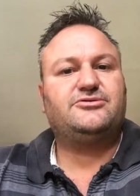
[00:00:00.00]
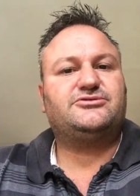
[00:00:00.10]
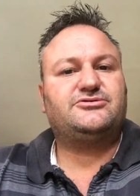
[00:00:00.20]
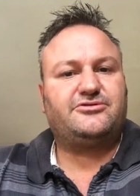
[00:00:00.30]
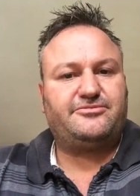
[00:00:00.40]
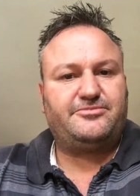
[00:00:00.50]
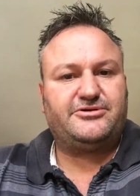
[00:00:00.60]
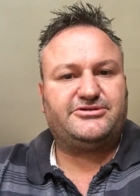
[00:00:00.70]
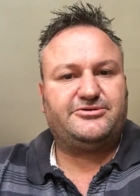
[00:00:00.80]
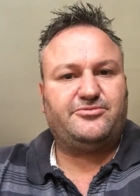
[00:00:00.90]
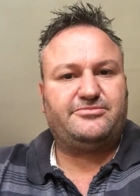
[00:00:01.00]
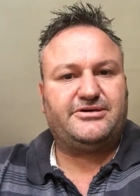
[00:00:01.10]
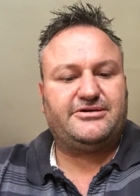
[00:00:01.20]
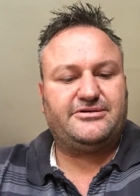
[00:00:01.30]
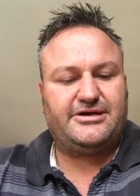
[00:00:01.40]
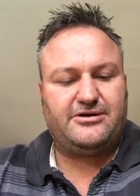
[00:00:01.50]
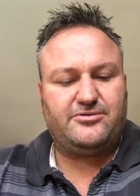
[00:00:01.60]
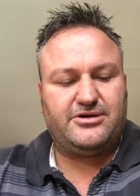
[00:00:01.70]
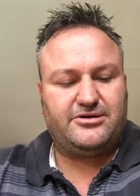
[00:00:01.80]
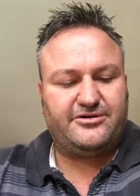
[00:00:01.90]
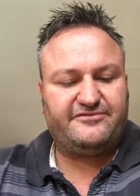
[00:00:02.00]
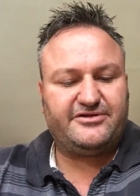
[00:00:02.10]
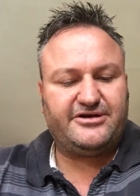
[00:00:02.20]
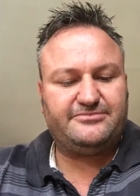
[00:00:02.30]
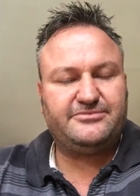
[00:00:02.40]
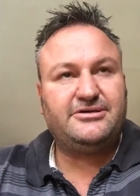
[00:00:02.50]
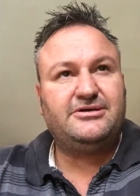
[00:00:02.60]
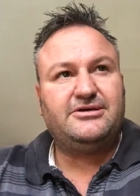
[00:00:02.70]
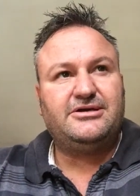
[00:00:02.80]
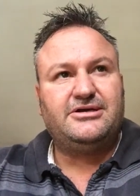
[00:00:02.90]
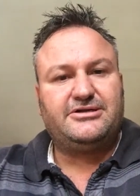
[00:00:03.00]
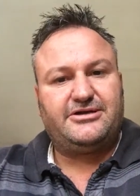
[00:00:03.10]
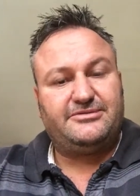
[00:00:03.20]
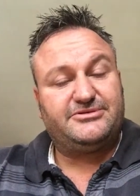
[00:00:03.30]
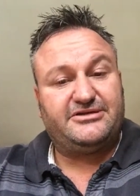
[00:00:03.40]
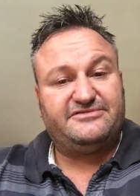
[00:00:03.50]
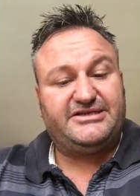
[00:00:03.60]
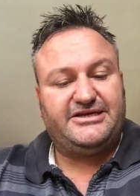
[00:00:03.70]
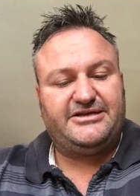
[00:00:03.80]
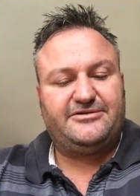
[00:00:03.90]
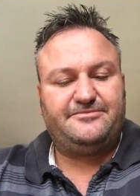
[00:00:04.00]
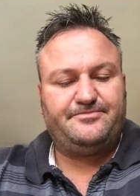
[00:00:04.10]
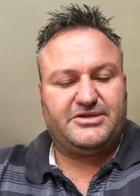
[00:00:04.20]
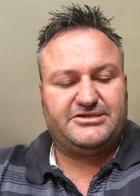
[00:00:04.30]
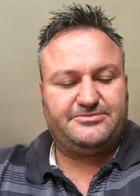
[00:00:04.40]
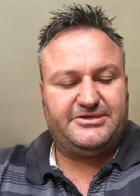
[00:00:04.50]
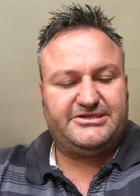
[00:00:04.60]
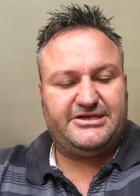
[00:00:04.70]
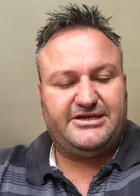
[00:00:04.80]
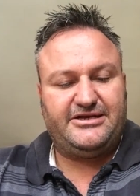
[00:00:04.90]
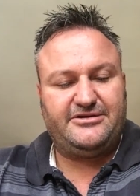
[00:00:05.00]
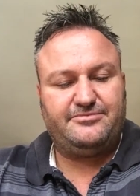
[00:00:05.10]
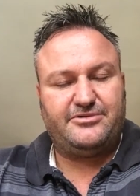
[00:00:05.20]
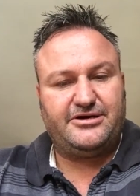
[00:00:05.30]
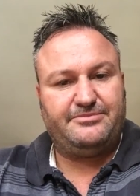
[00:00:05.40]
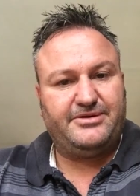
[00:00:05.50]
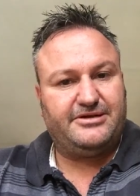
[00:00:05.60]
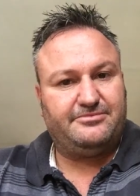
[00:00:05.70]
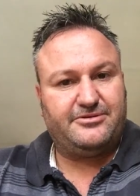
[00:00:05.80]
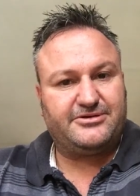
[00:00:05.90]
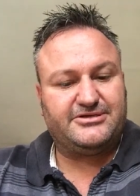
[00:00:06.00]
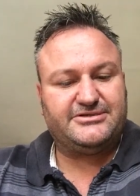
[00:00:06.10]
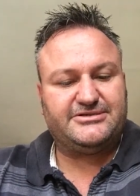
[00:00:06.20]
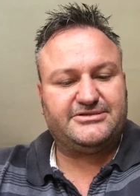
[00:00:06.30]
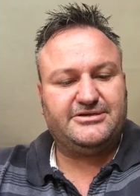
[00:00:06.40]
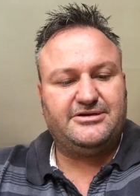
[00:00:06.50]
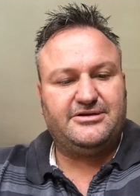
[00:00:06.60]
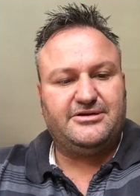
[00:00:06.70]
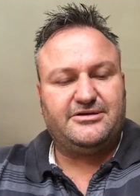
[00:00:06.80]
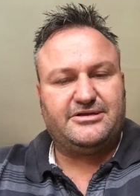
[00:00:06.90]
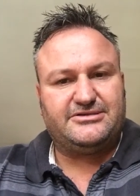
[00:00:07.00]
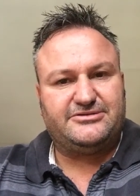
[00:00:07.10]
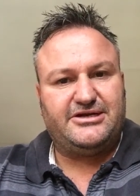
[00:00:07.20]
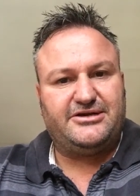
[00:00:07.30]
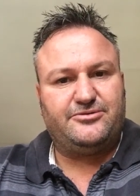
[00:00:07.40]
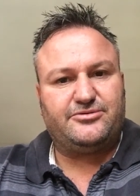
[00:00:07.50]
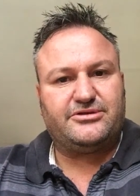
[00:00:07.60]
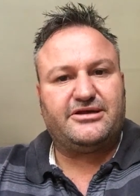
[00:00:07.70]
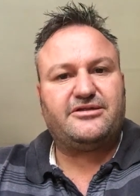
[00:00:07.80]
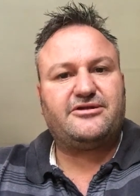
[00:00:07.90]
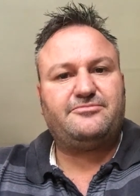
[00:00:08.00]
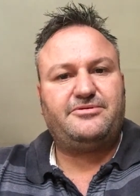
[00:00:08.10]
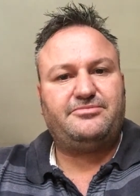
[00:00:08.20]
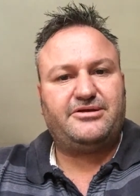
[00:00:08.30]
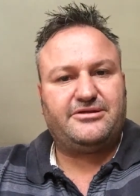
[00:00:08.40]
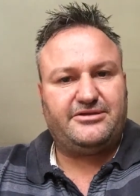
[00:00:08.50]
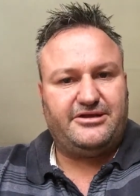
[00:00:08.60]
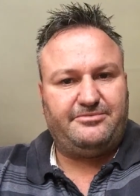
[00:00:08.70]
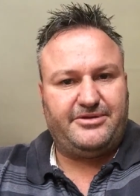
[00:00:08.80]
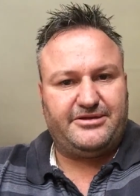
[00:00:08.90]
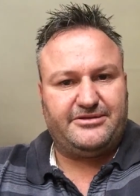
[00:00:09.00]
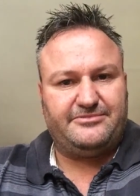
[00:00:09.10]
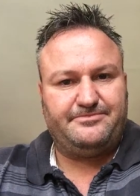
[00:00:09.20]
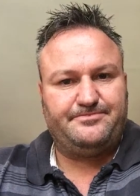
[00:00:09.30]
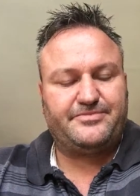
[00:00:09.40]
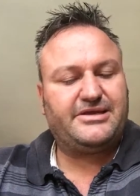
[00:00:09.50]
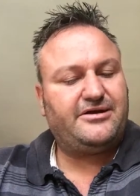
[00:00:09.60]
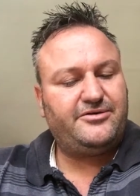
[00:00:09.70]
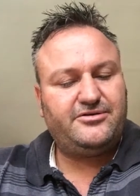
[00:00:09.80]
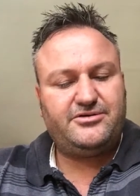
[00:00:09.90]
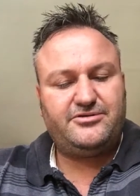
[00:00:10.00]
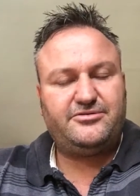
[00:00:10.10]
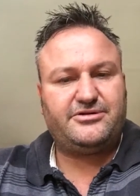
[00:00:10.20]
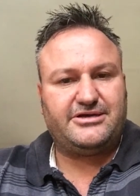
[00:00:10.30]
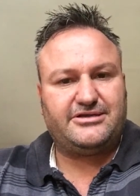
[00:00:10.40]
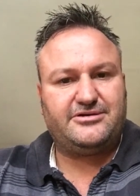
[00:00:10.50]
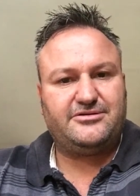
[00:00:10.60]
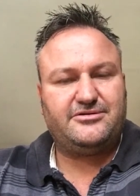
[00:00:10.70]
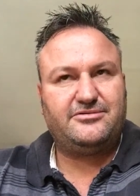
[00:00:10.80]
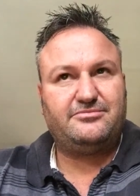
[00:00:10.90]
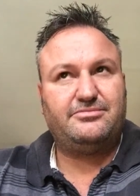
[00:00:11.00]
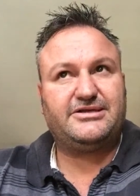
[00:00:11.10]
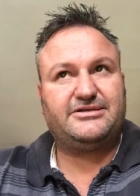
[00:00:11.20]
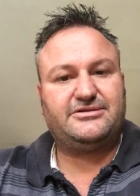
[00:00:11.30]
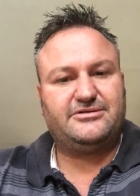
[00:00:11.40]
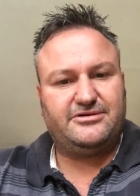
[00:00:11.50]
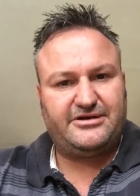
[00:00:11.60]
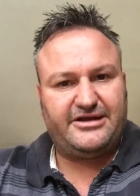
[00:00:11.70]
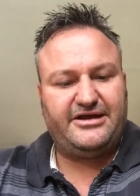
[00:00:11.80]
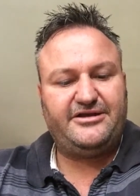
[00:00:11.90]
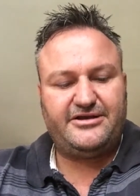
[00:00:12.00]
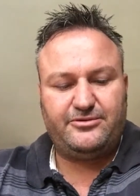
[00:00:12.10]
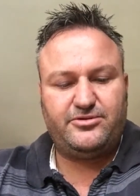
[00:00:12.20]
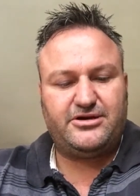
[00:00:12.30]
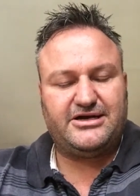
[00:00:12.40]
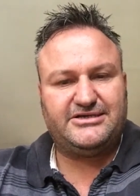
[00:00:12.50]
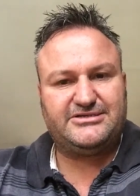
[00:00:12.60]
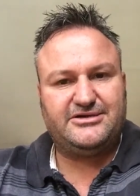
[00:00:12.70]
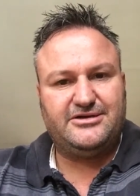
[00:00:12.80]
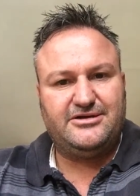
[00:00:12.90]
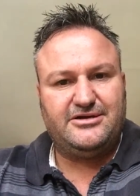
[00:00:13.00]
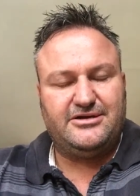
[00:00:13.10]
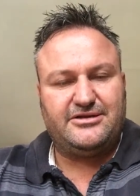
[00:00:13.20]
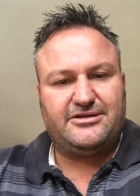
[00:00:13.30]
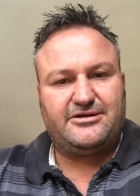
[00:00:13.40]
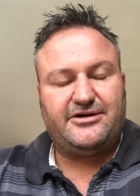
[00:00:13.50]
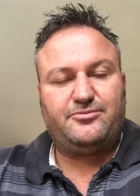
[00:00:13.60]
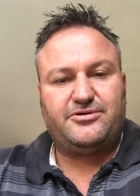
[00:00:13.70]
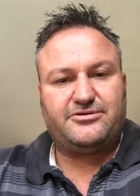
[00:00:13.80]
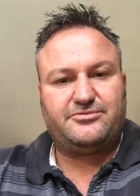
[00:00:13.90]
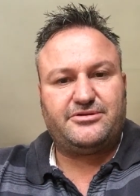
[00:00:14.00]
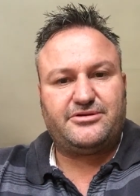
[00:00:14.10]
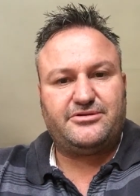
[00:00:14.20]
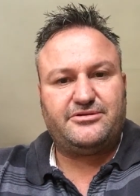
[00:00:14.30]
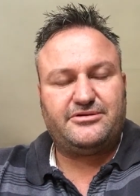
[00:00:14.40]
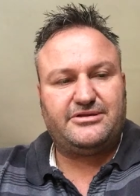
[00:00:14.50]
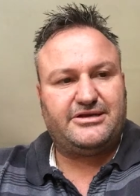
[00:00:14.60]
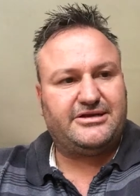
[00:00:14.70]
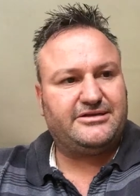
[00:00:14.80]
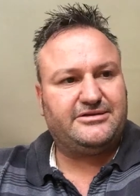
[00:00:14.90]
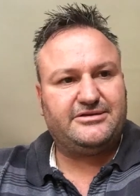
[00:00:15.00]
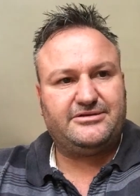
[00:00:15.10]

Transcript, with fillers: to start approaching women. Now, a lot of times I've seen, especially by pickup artists, that's really good, they throw people in the deep end. Now, you can do that, but I know guys that I worked with that